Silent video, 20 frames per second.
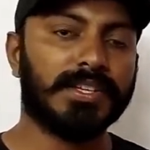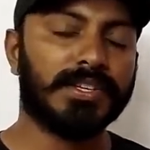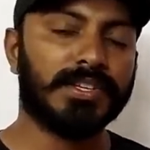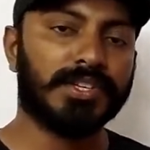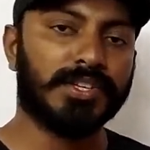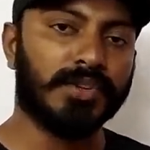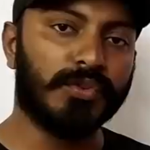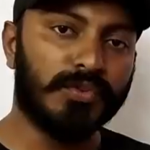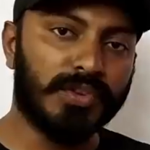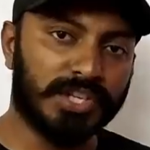
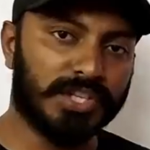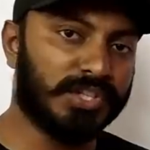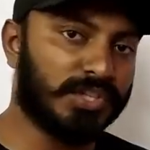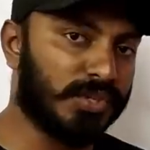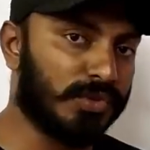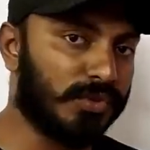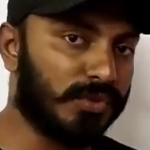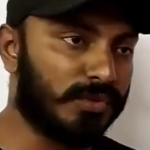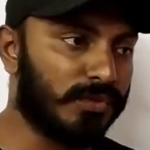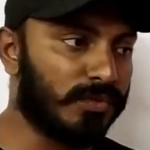you need
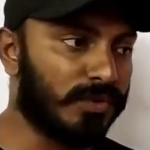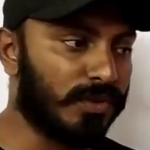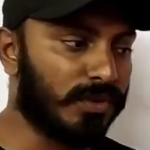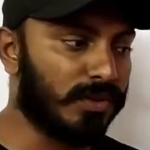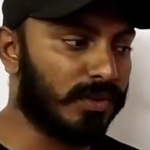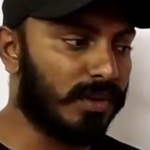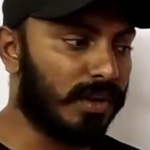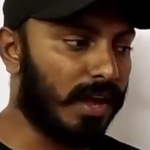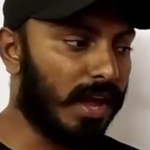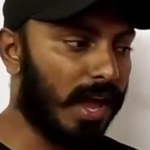to
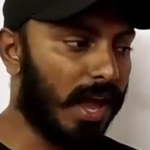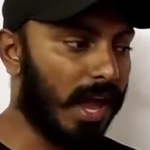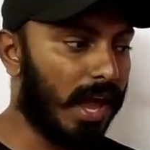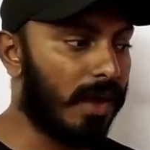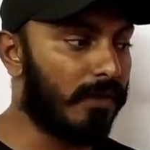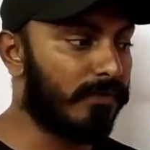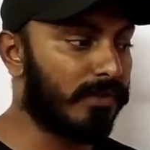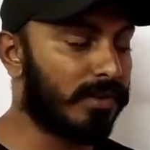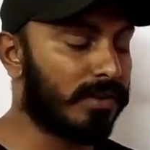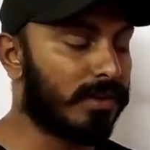
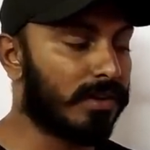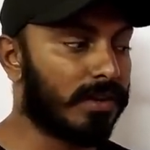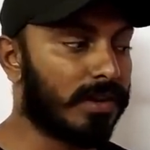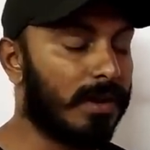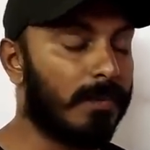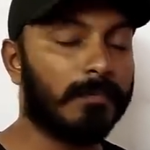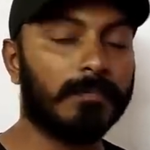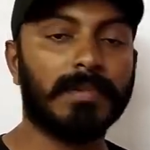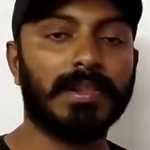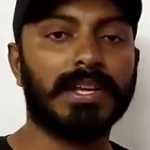have a
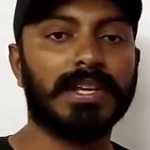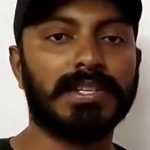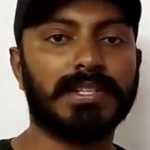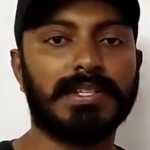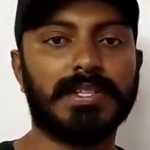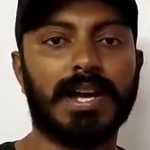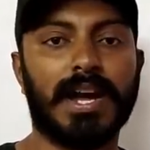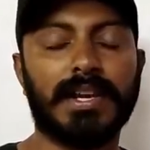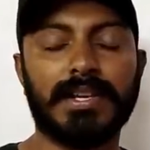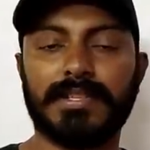
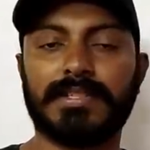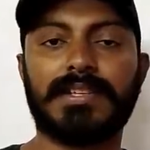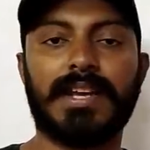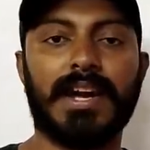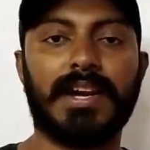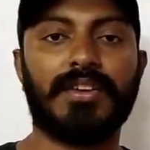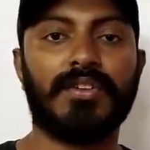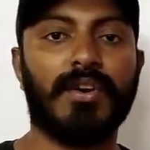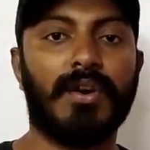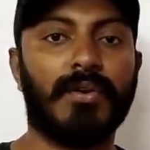complete
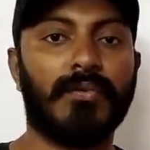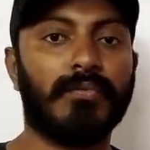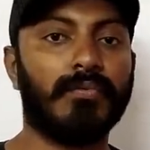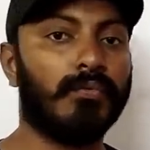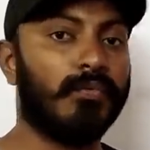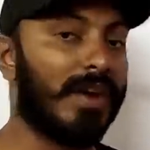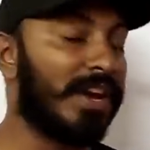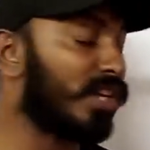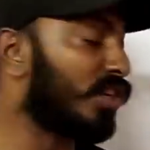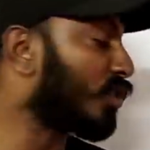understanding of
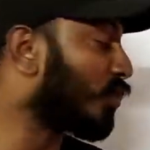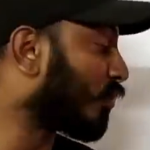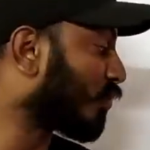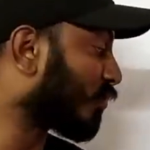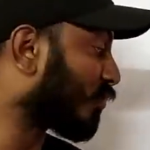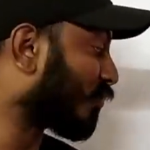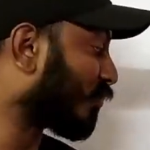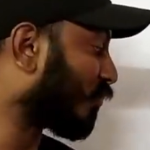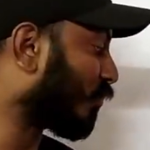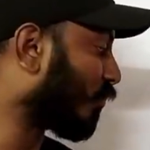when to
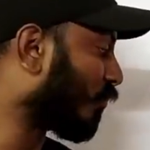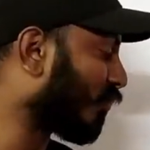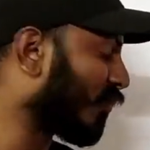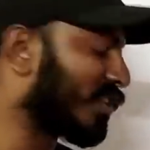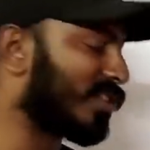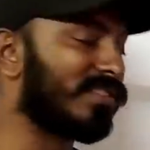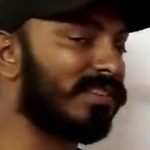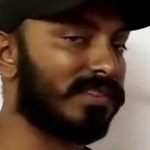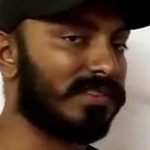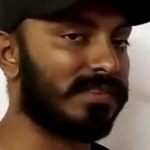use
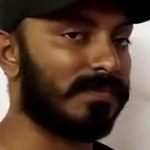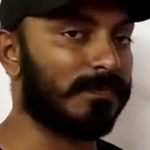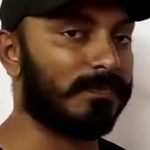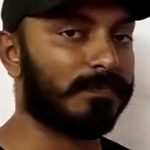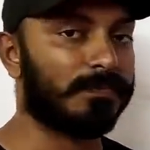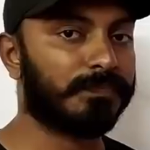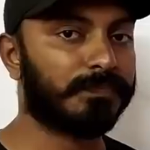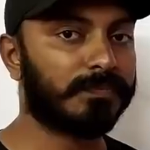which system.